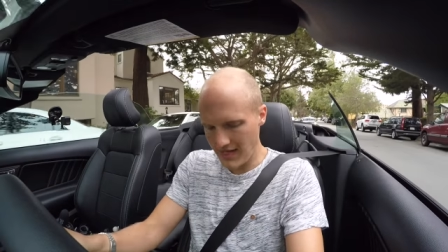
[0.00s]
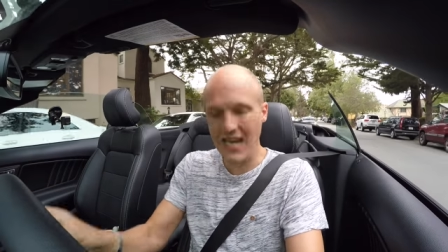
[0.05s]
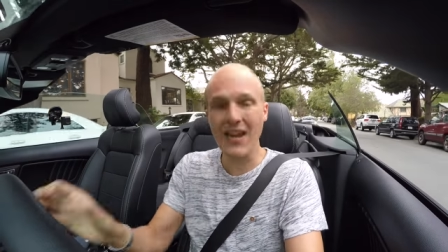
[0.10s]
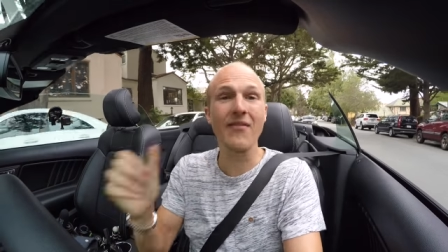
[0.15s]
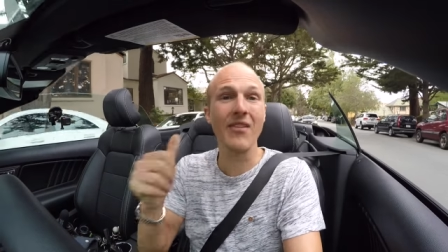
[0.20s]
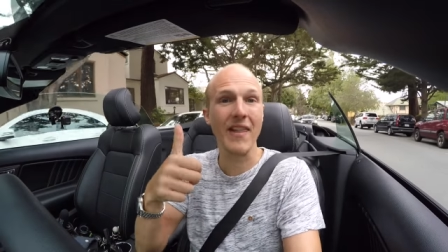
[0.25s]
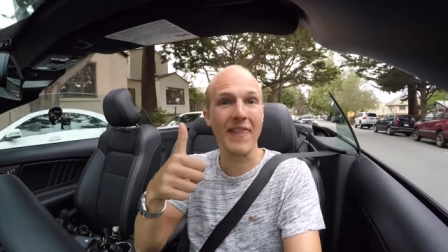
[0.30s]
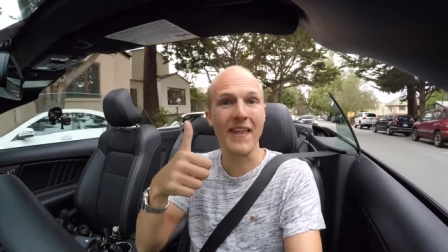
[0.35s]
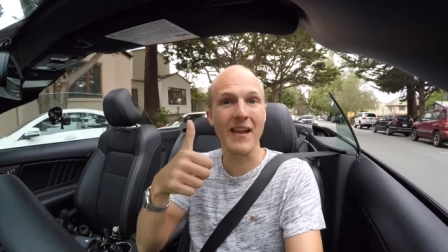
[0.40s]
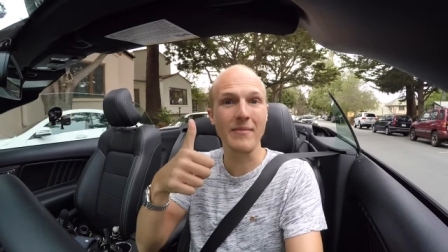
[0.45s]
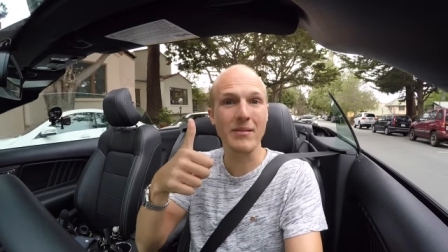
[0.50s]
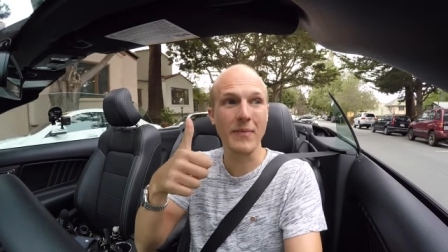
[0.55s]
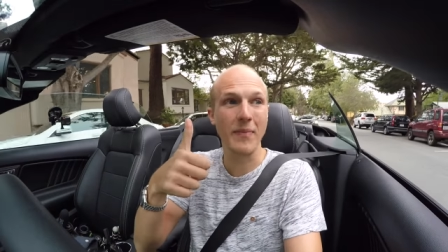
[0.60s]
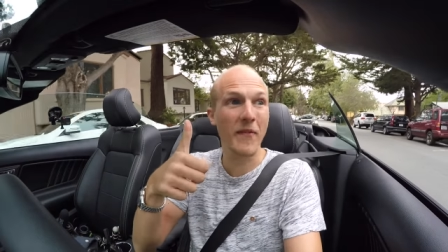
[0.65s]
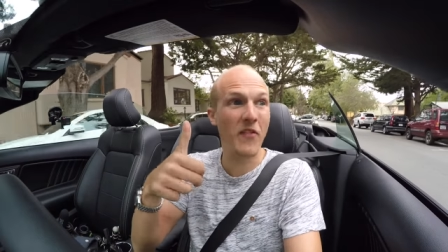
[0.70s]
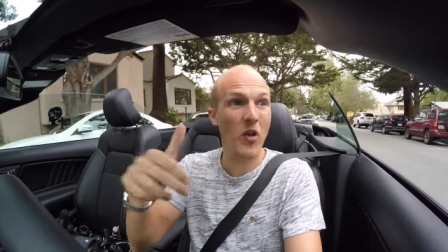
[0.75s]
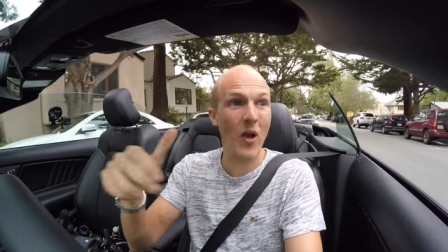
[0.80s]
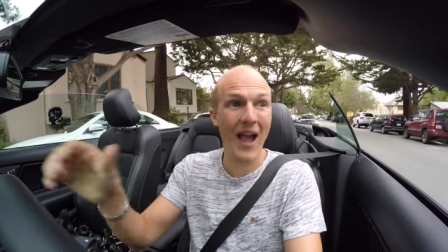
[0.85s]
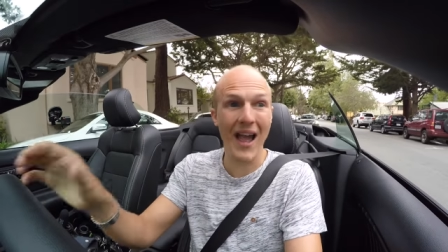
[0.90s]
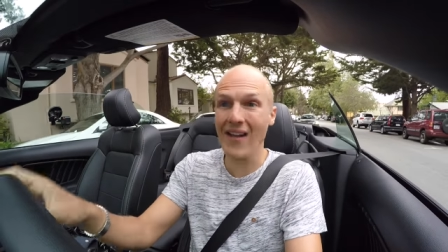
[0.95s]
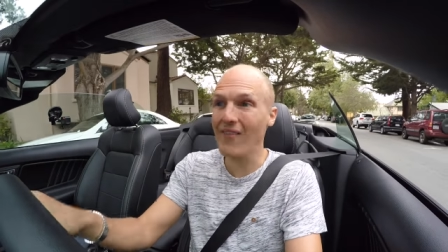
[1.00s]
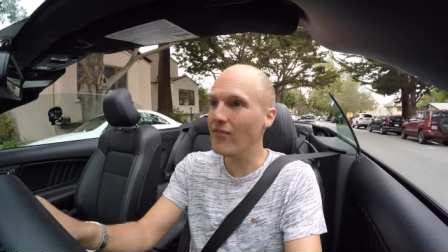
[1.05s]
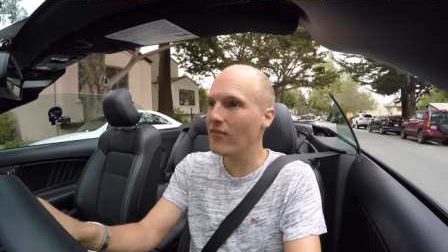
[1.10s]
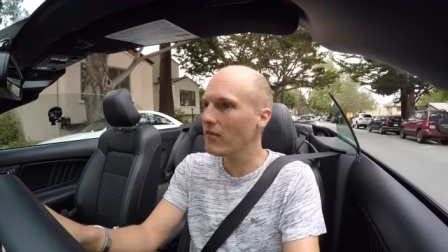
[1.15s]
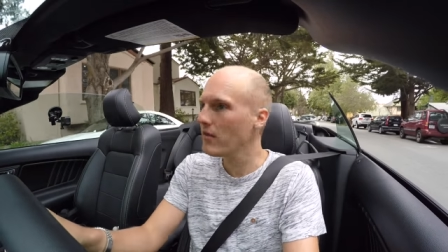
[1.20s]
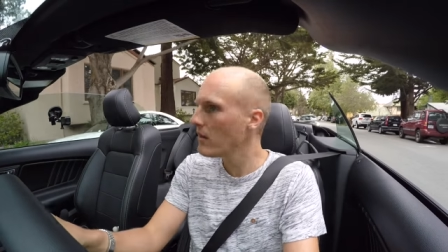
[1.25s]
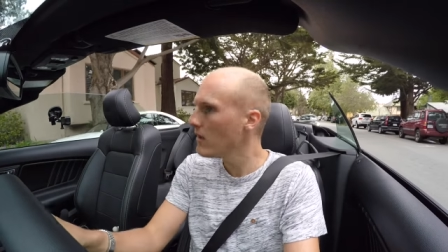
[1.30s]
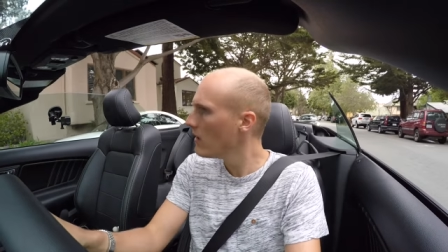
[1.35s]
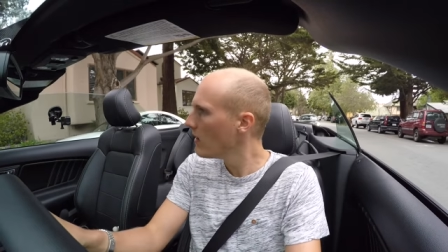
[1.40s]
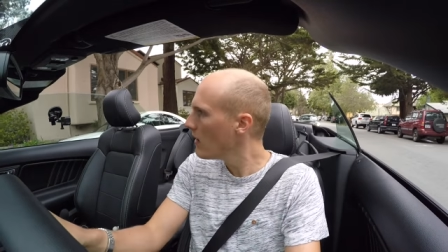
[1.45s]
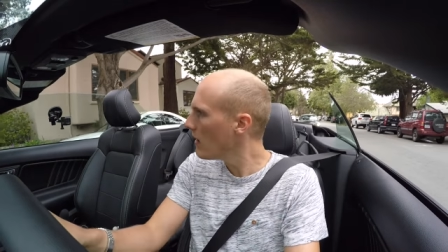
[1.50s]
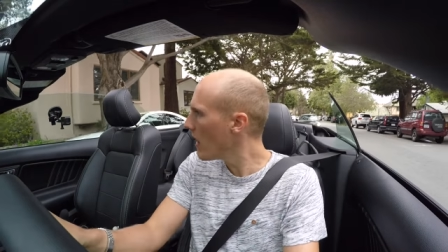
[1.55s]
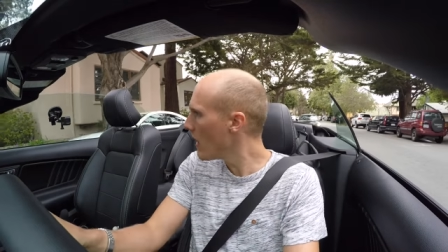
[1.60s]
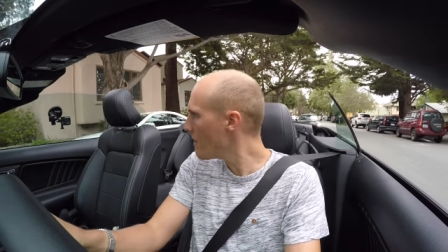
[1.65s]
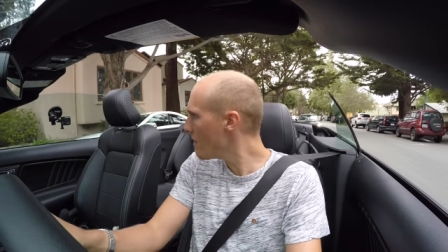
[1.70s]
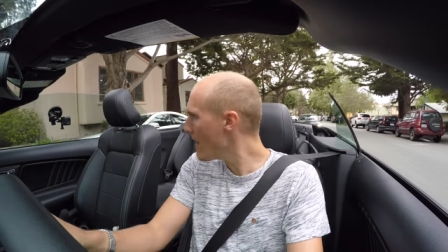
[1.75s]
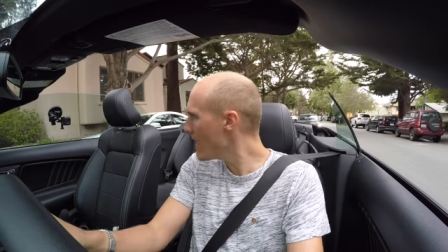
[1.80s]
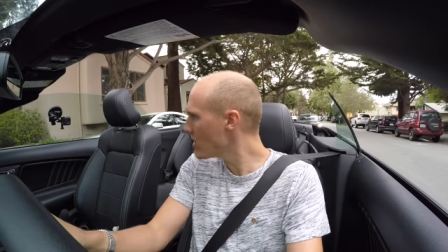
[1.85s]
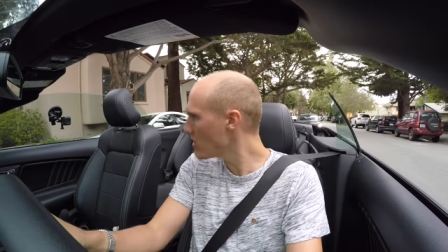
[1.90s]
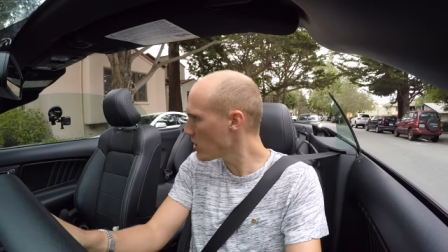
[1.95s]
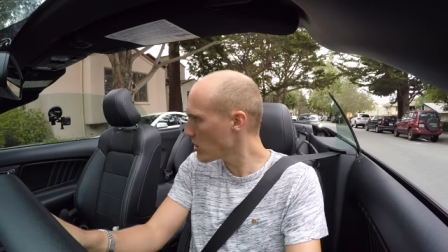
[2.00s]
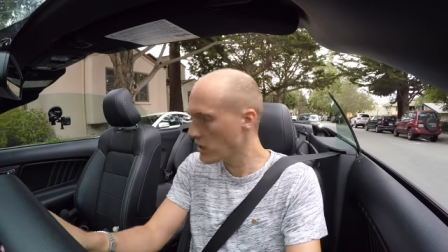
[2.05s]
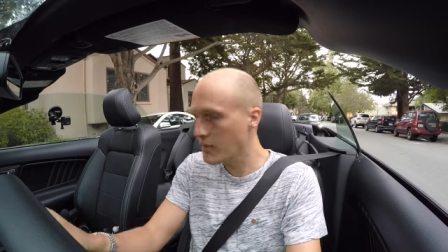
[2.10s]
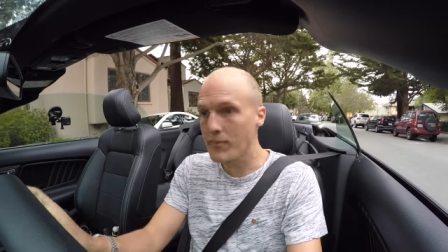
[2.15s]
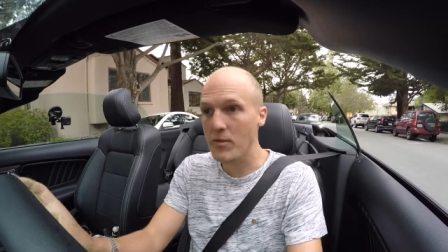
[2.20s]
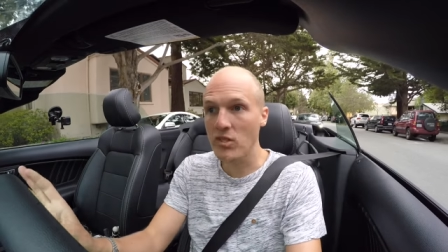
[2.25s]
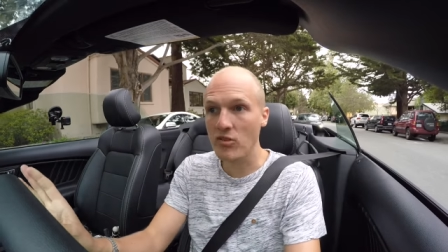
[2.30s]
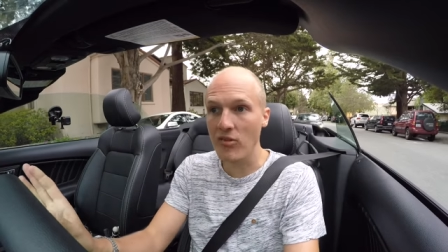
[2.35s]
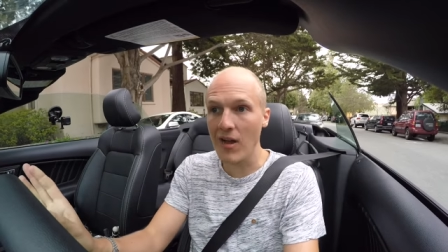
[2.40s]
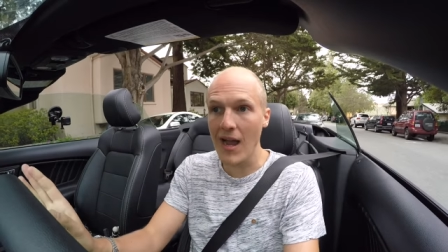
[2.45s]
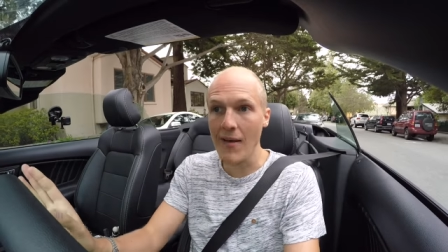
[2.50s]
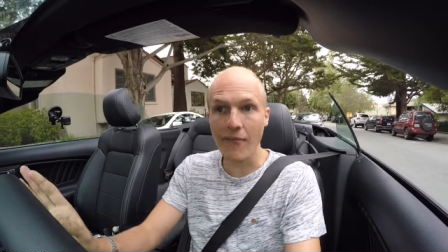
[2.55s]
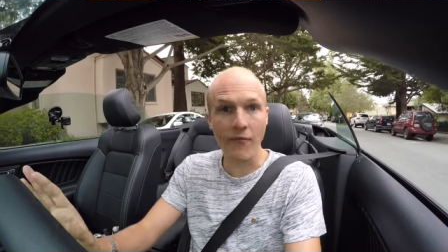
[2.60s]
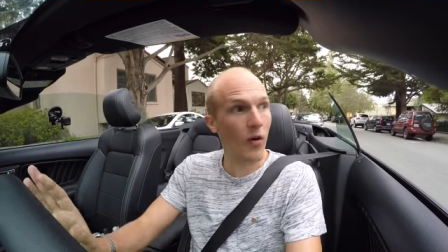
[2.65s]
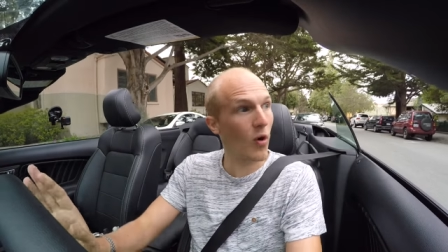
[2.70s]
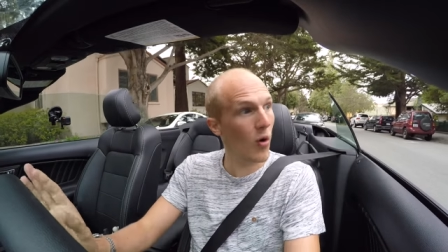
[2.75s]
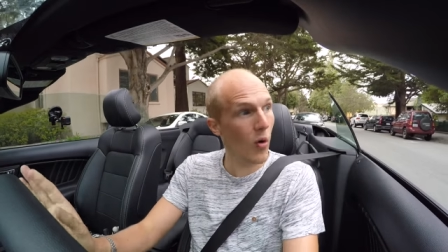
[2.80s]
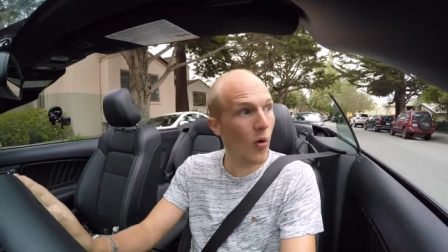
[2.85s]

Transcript: Give it a thumbs up if you have and make sure to subscribe for